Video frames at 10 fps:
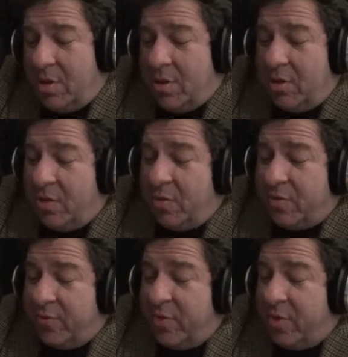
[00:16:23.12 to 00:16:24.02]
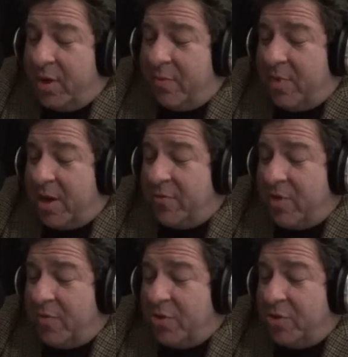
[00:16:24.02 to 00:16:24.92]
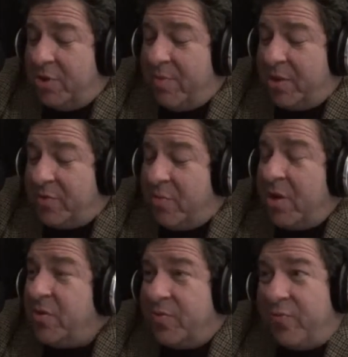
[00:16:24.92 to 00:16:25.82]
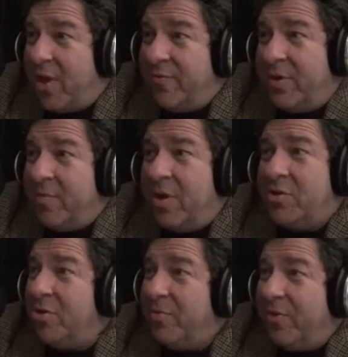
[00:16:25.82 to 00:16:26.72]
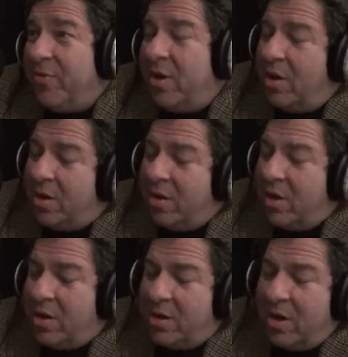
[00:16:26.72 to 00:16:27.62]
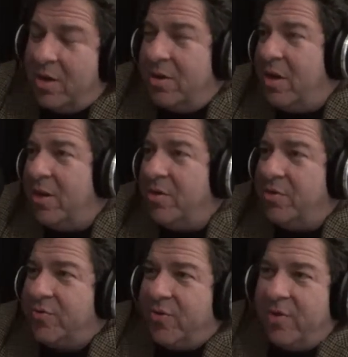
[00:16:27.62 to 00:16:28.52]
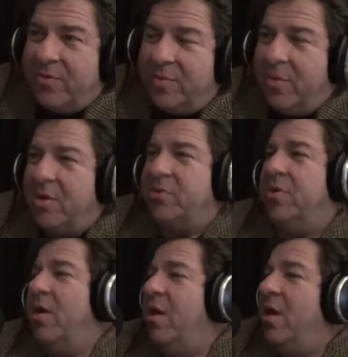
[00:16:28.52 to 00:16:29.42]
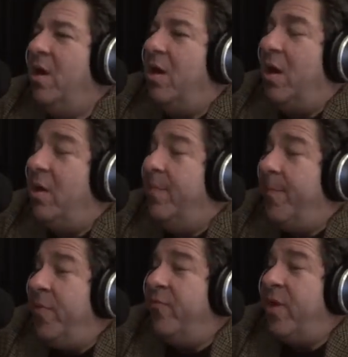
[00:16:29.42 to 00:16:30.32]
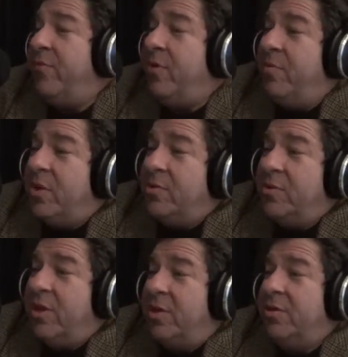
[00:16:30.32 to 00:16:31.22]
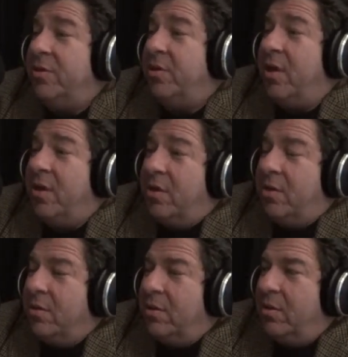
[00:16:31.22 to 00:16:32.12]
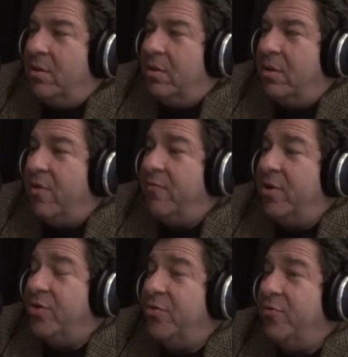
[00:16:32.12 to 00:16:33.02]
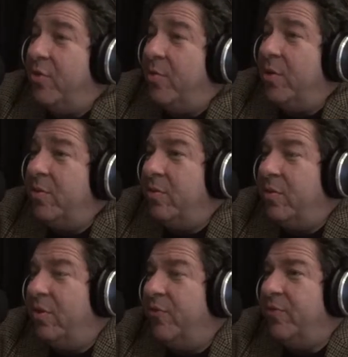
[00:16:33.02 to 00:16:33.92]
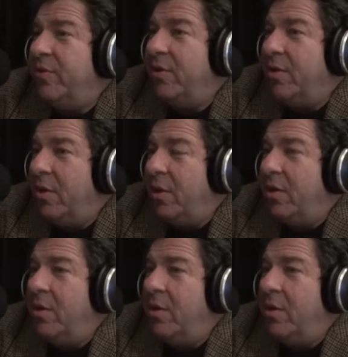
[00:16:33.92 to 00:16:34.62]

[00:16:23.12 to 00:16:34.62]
You want to get back involved in this? You can make some money, some $500. You can make all right. I could use the $500. The $500 is actually a confidential informant working for the DEA,